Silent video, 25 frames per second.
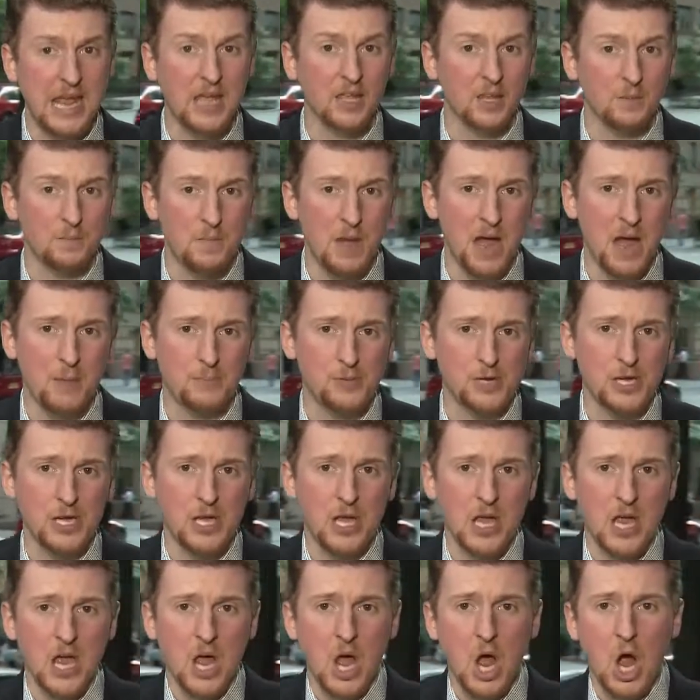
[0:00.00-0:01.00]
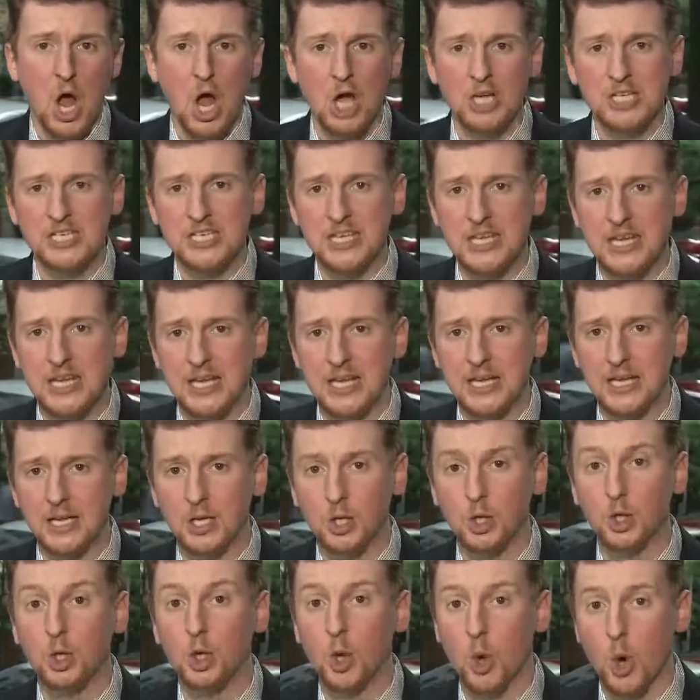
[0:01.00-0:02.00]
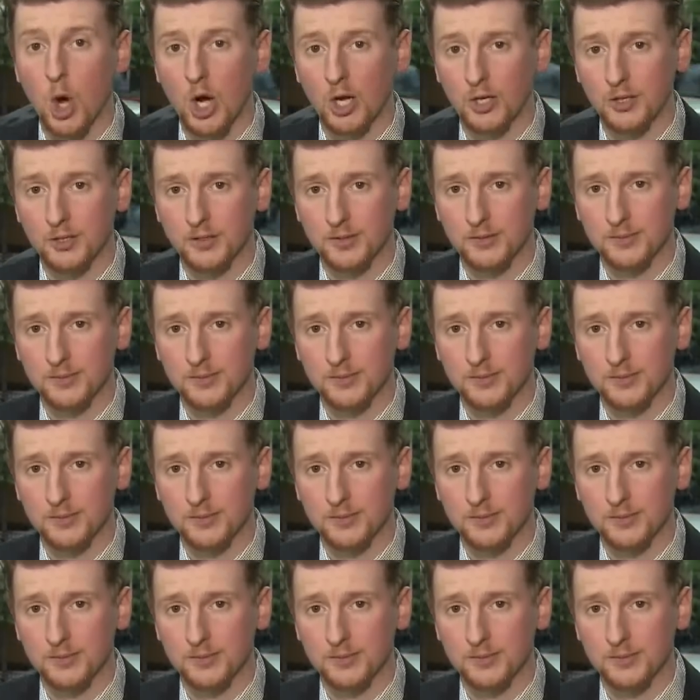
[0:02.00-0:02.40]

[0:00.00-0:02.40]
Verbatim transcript: Caleb Maupin, RT, New York.